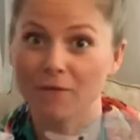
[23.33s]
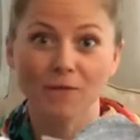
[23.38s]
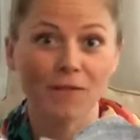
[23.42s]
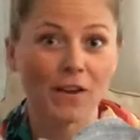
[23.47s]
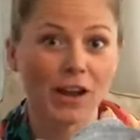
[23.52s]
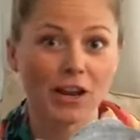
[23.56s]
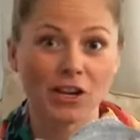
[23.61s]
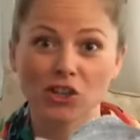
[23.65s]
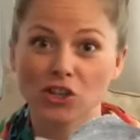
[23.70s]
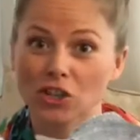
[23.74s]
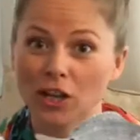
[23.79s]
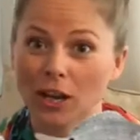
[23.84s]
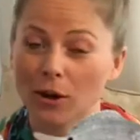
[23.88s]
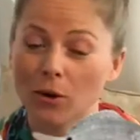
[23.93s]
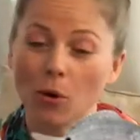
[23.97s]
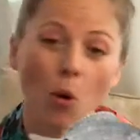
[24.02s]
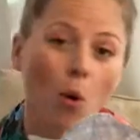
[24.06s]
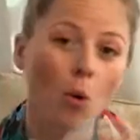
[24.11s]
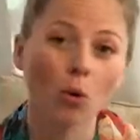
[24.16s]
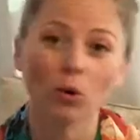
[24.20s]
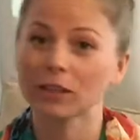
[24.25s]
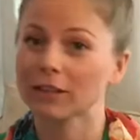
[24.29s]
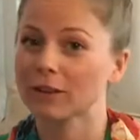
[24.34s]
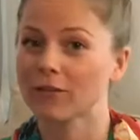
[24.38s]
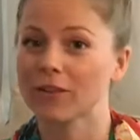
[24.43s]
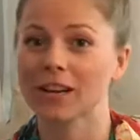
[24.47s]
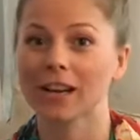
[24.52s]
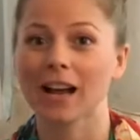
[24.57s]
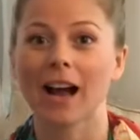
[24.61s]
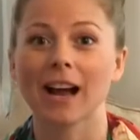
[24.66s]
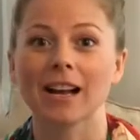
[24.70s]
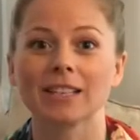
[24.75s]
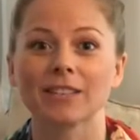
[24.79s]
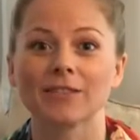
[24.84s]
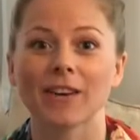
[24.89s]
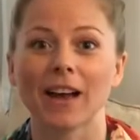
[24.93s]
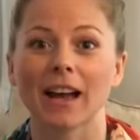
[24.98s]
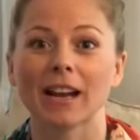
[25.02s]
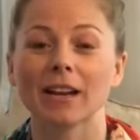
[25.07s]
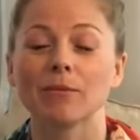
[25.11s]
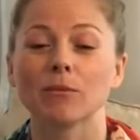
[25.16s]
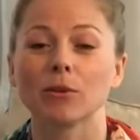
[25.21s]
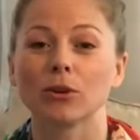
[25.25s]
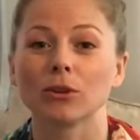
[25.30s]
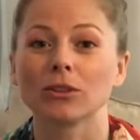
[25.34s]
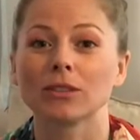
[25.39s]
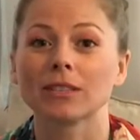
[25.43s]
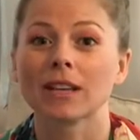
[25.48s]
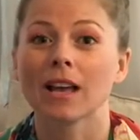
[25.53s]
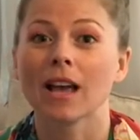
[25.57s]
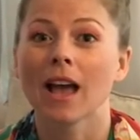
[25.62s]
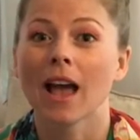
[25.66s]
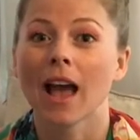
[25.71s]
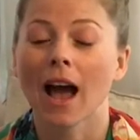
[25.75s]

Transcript: fish and all different kinds of animals.